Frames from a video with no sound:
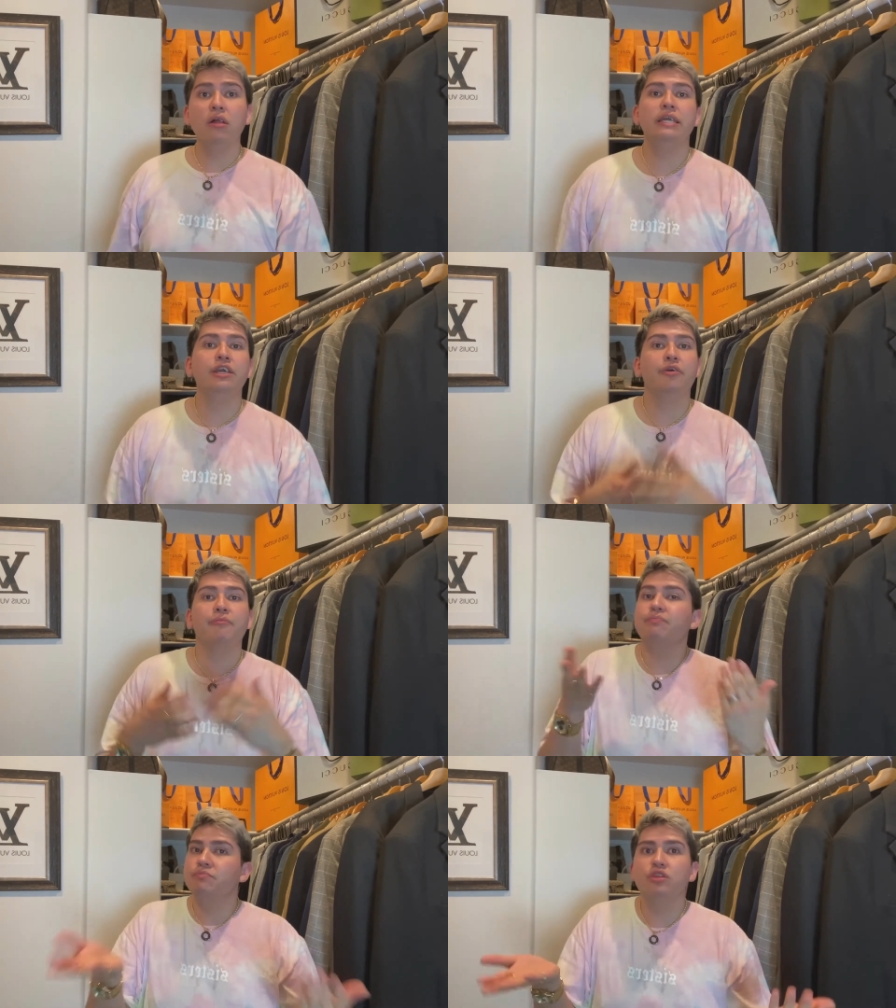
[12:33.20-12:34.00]
like, you know,
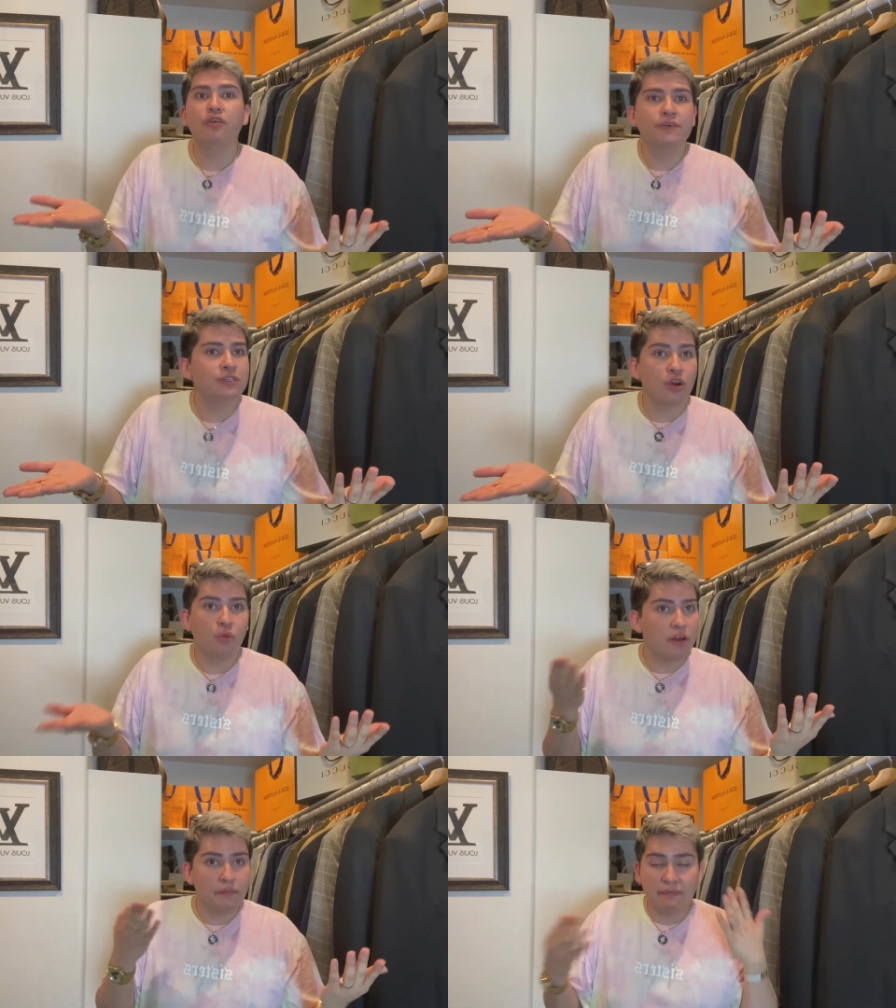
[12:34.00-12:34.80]
loafers are
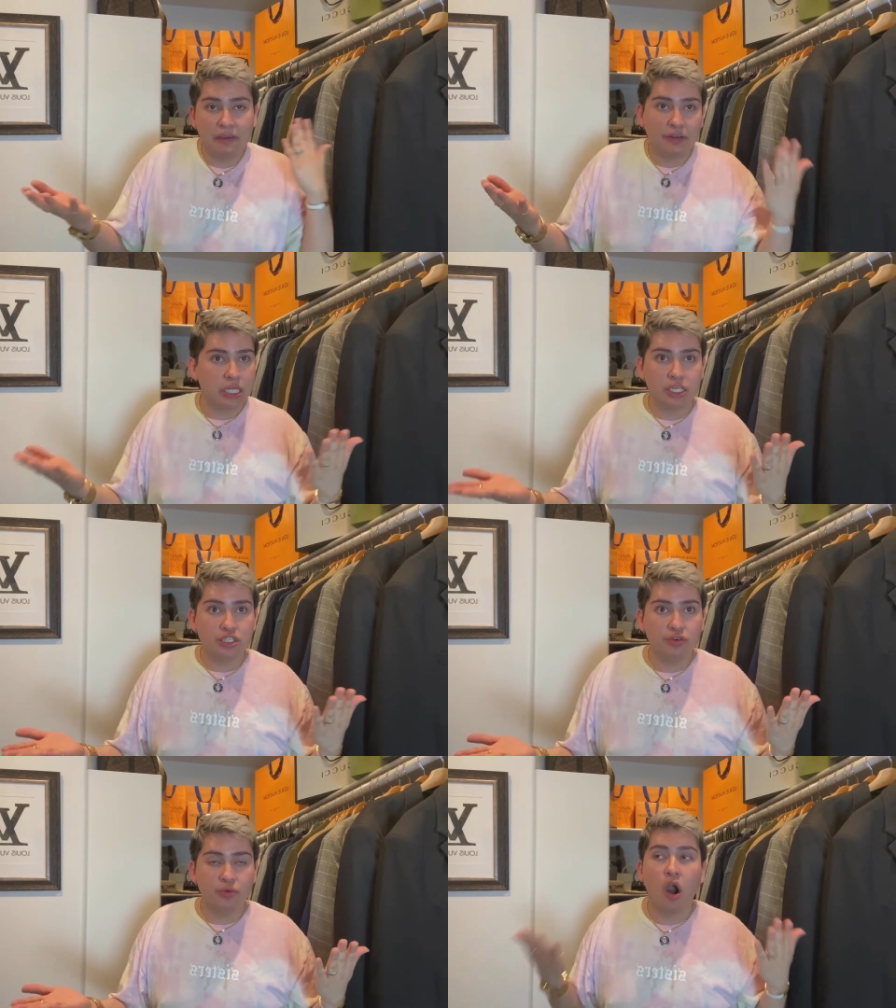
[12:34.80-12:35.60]
one of my favorite
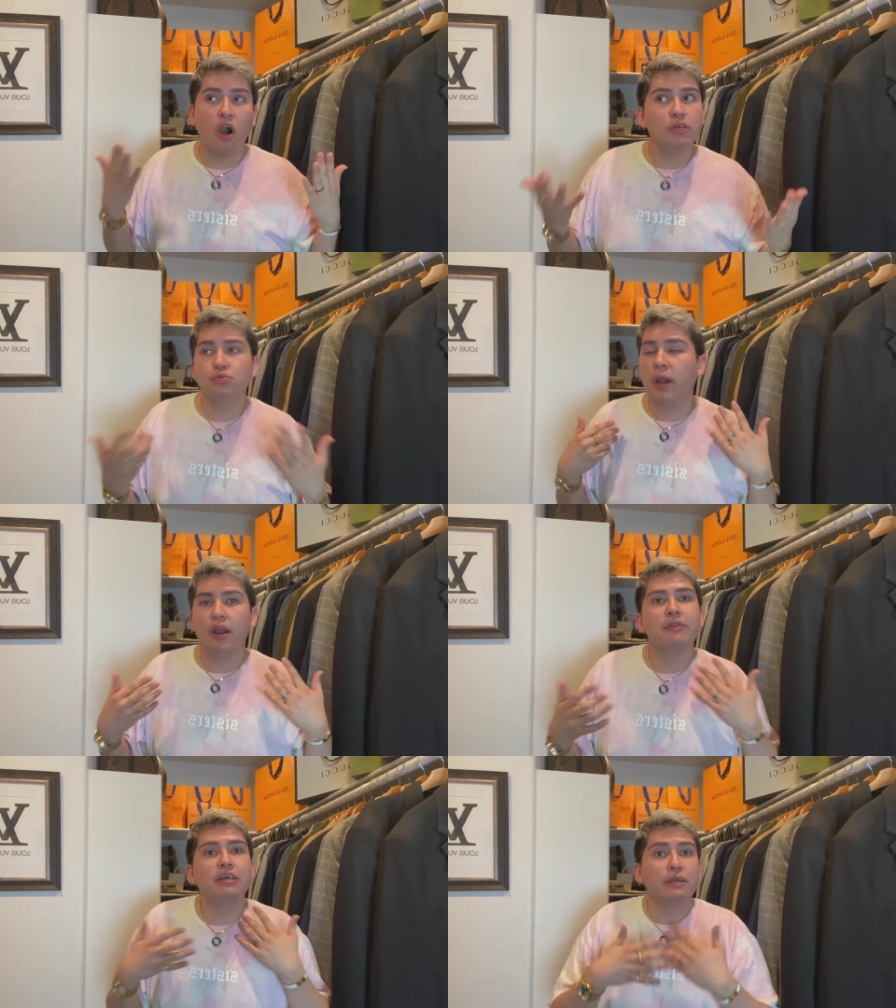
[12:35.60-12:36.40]
things to always
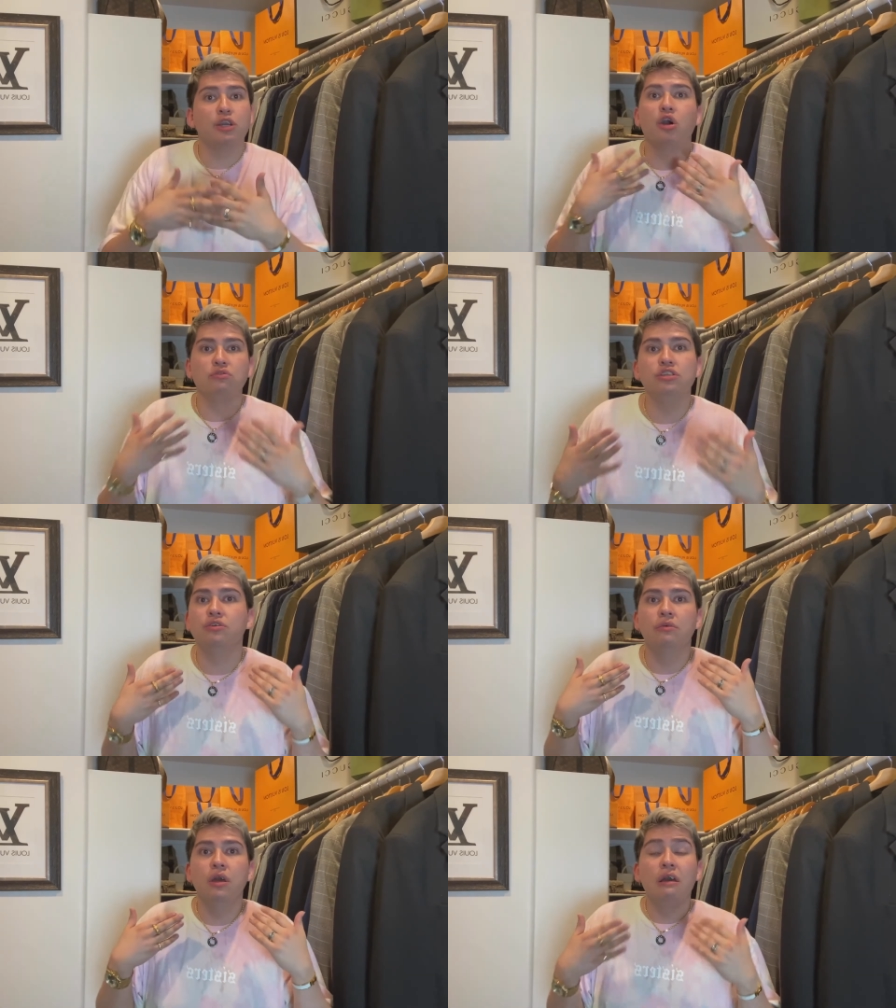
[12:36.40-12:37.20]
wear. That's my
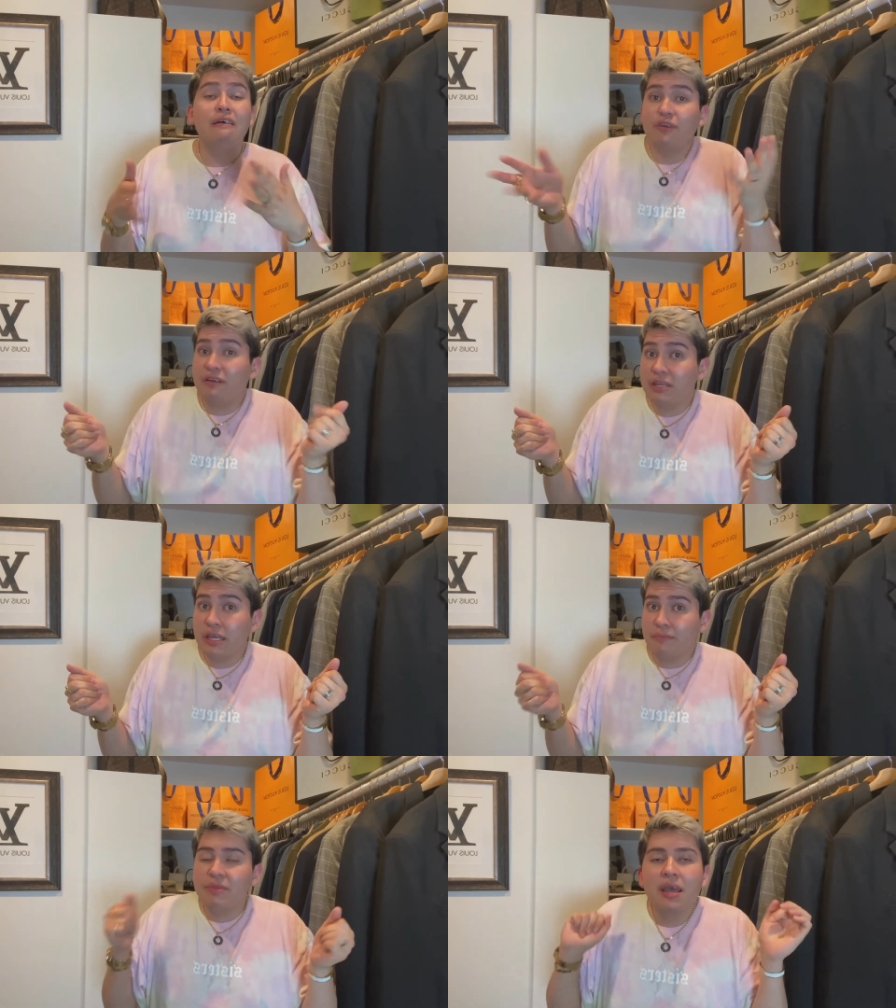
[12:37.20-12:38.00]
go-to for
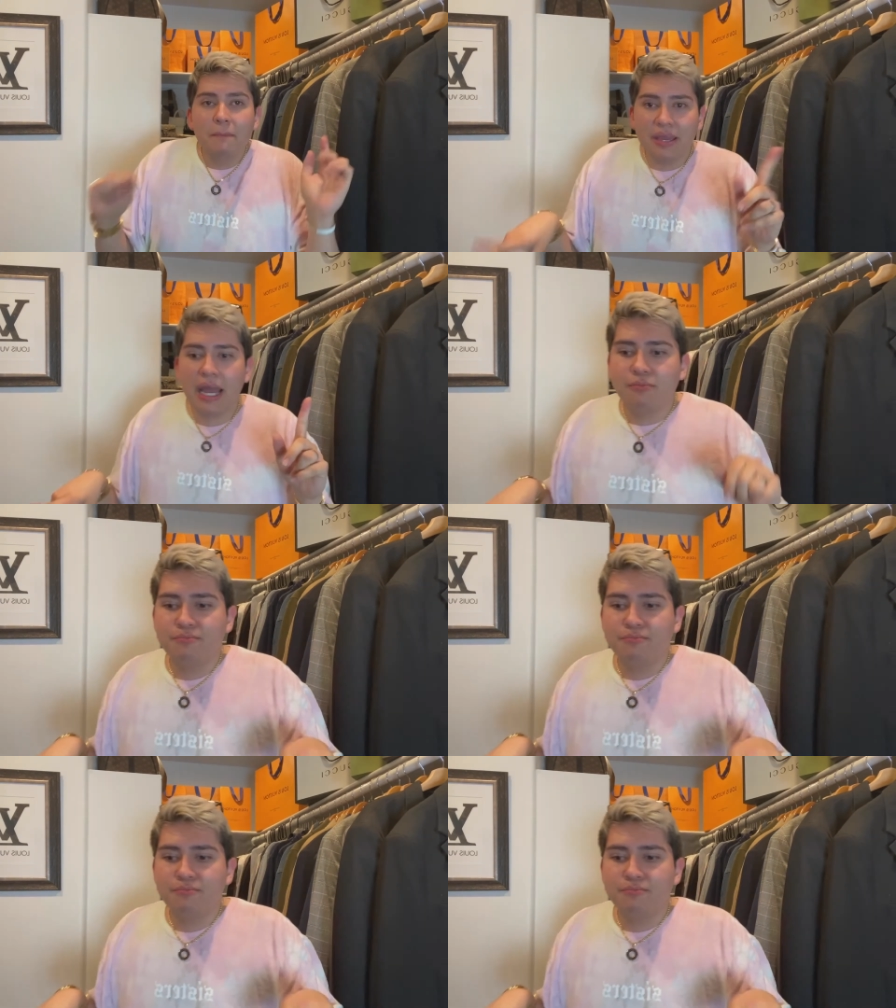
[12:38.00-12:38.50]
everything. But yeah,